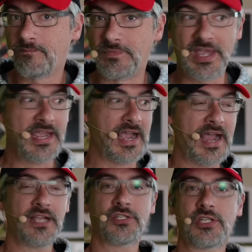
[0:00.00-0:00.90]
They
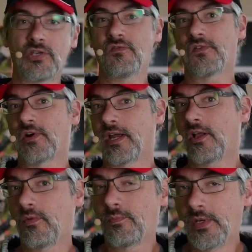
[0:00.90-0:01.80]
ask you for
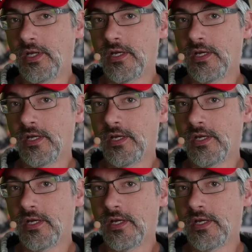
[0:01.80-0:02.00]
help